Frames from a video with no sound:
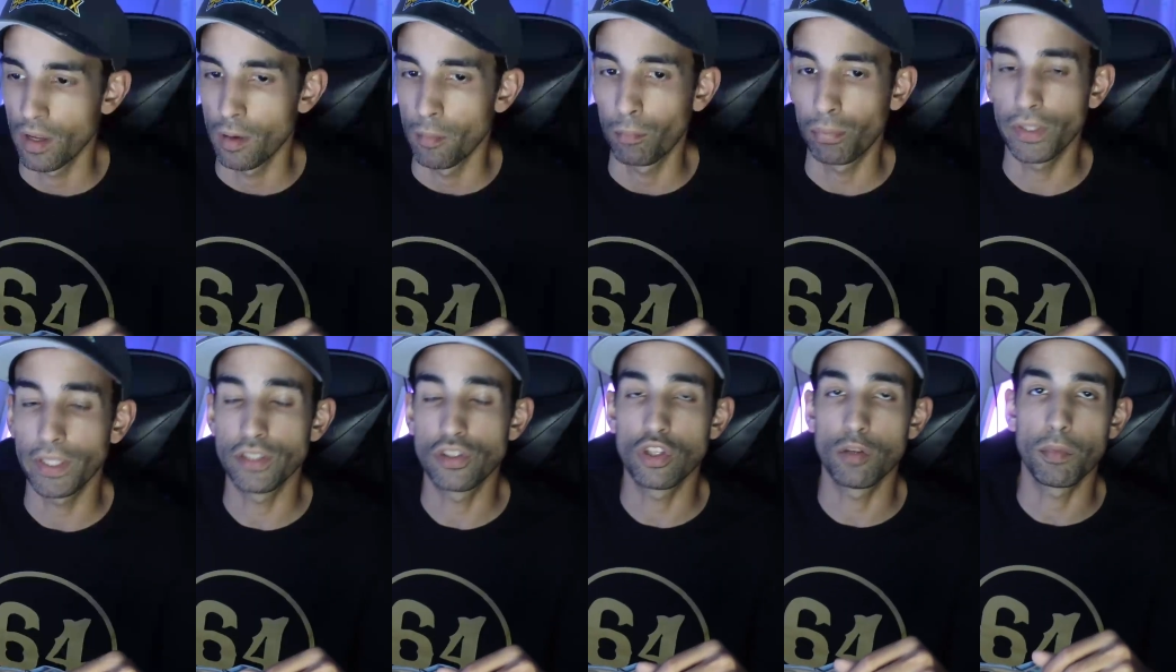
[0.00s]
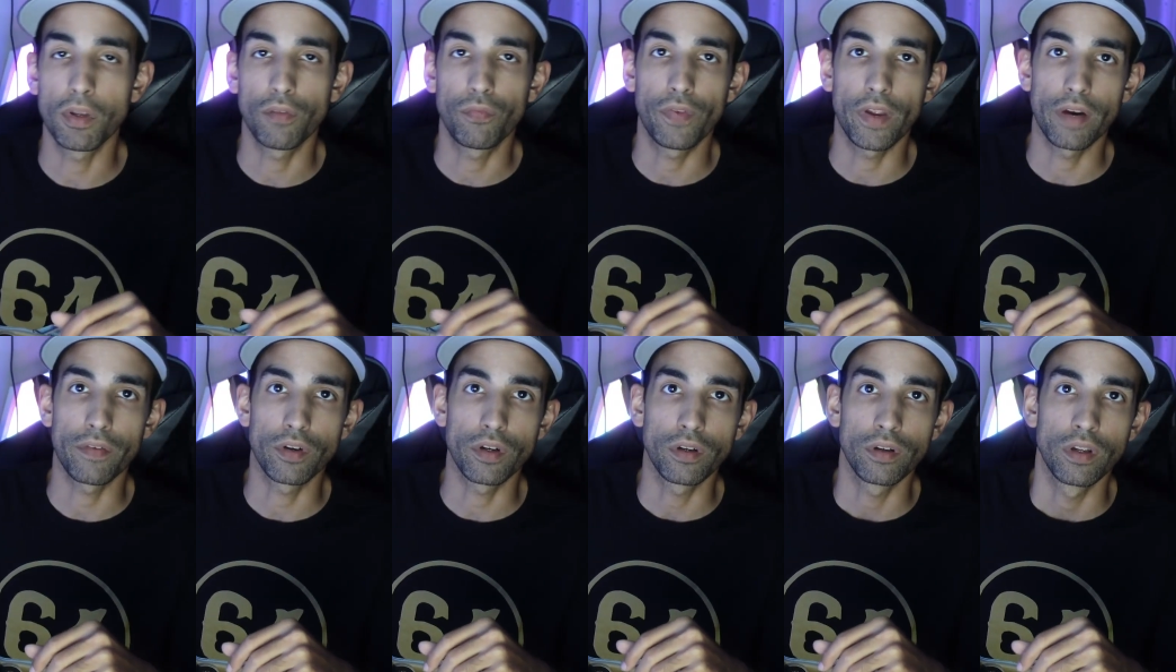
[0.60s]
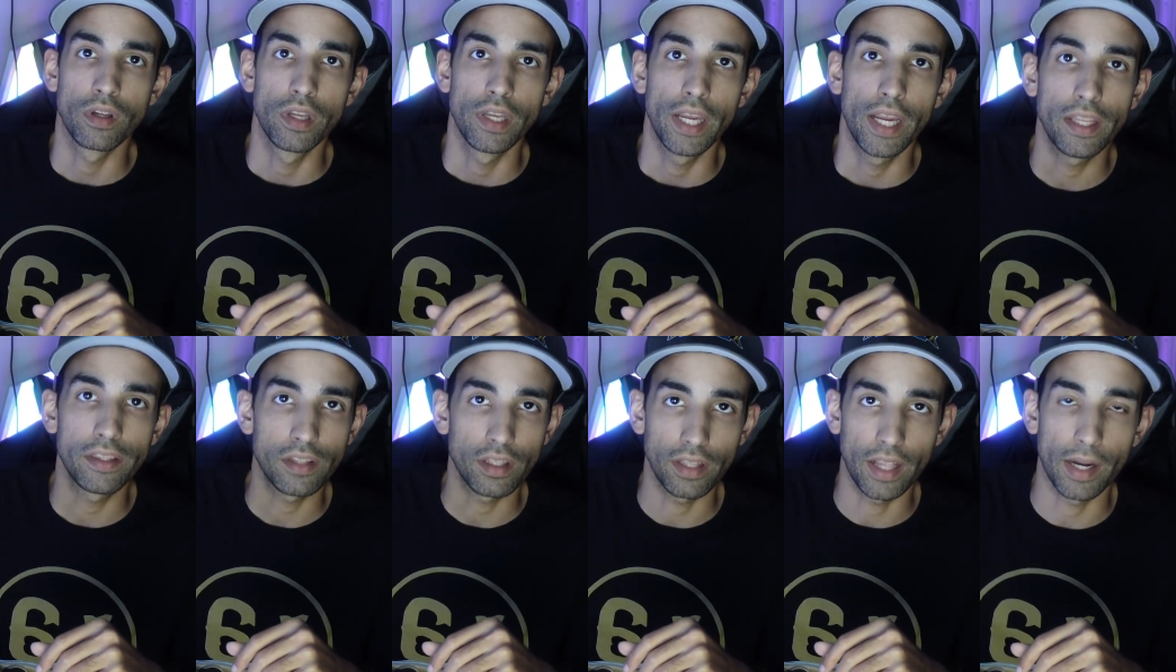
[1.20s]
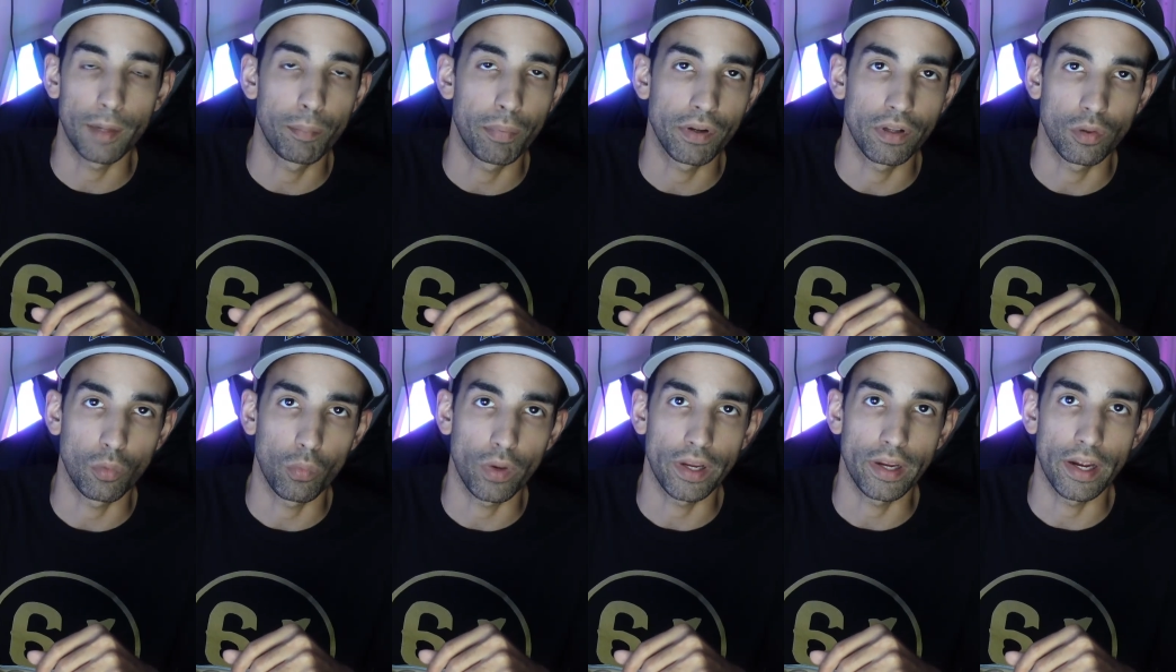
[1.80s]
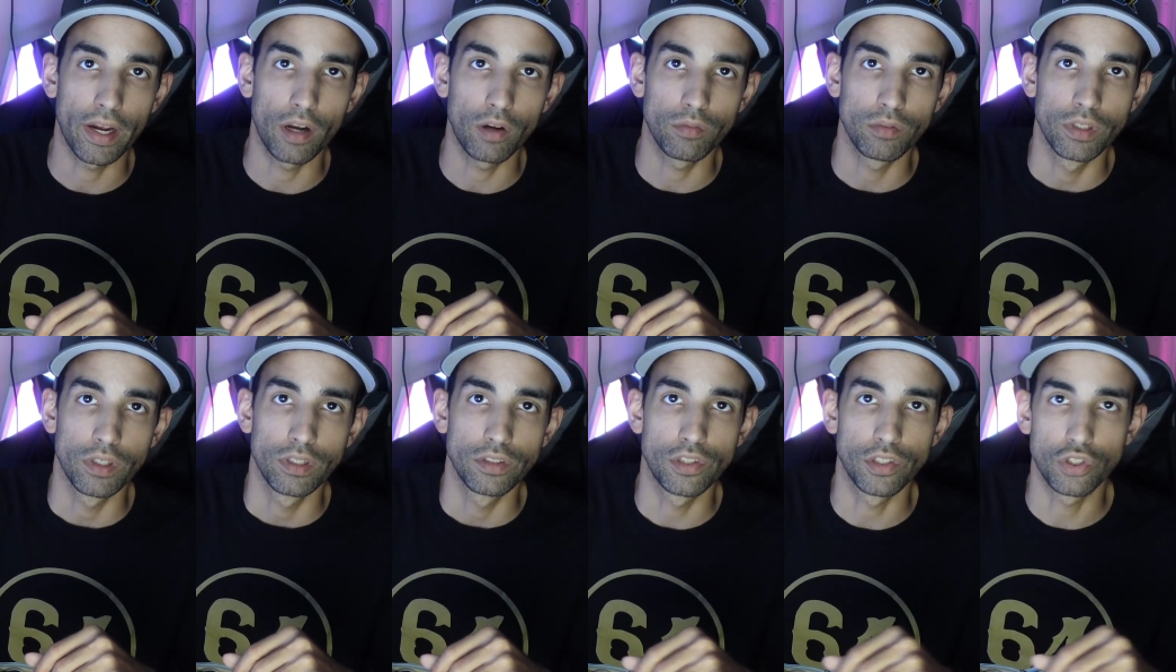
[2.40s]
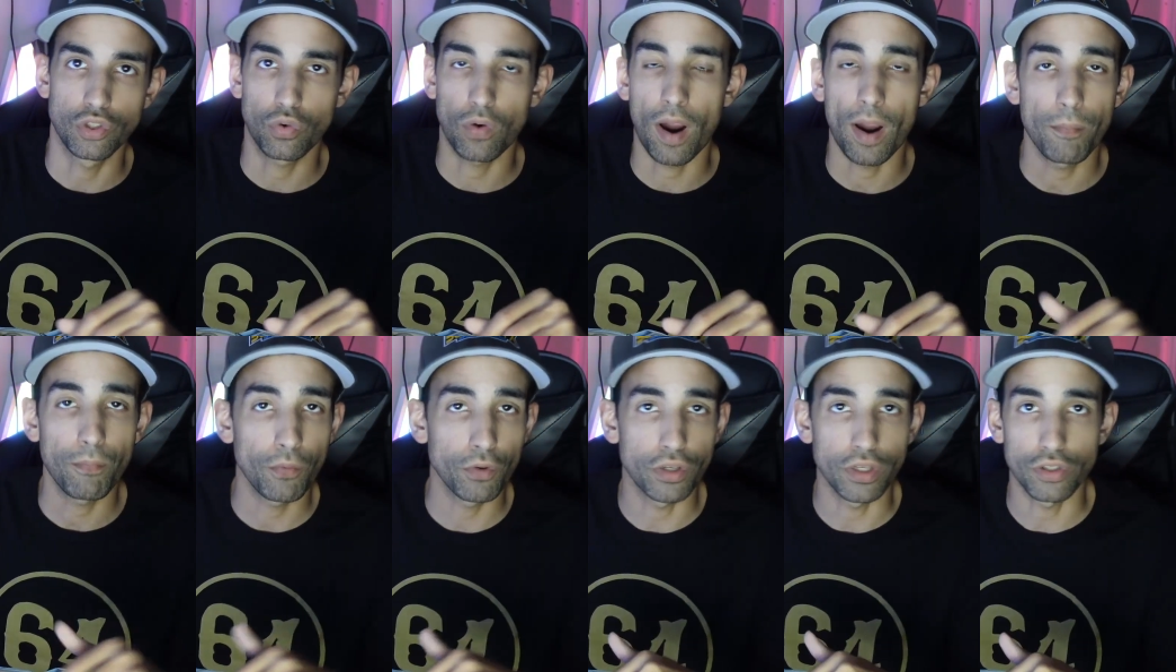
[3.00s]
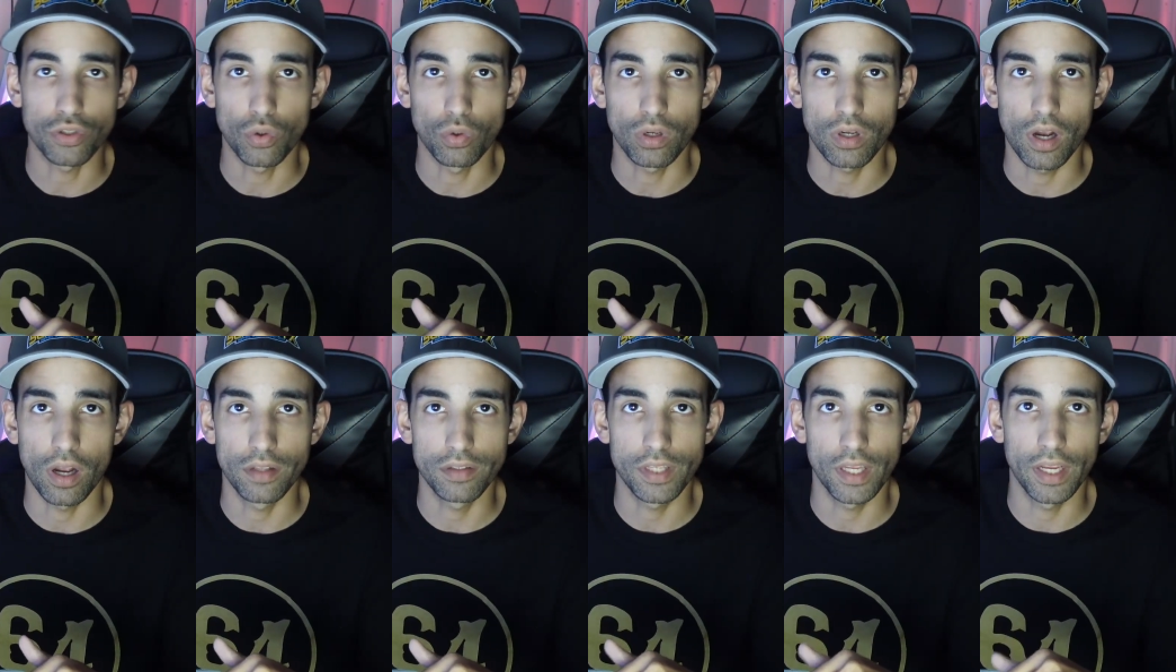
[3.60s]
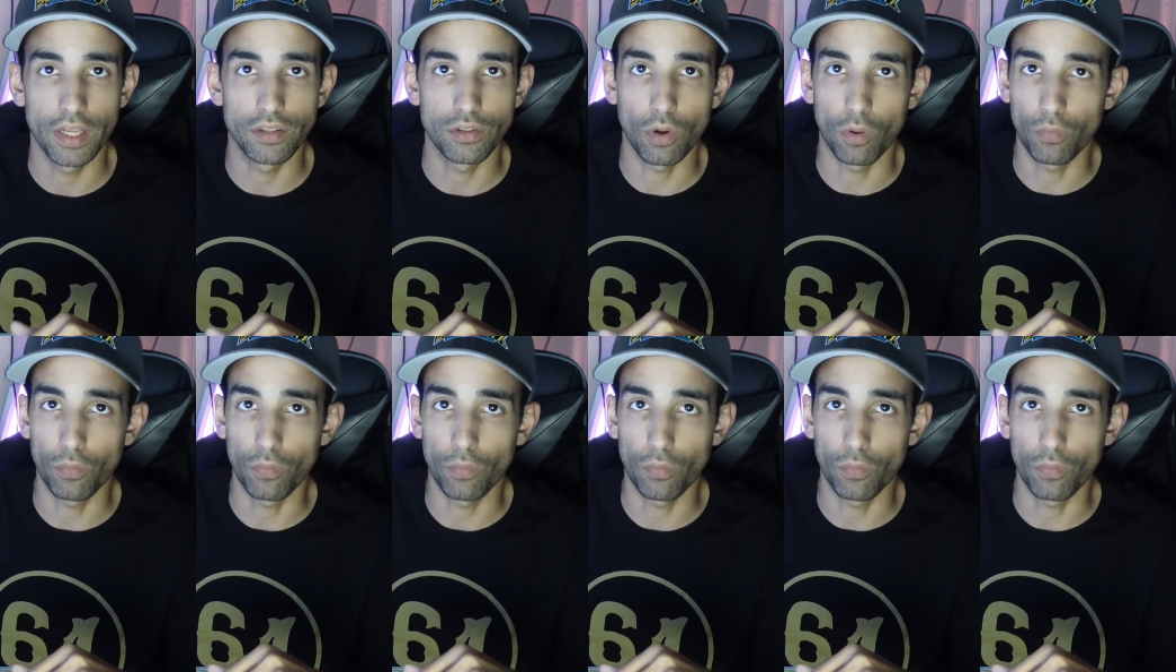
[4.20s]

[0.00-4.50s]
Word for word: Please do me a favor. hit the like button on the way out, subscribe for additional content, don't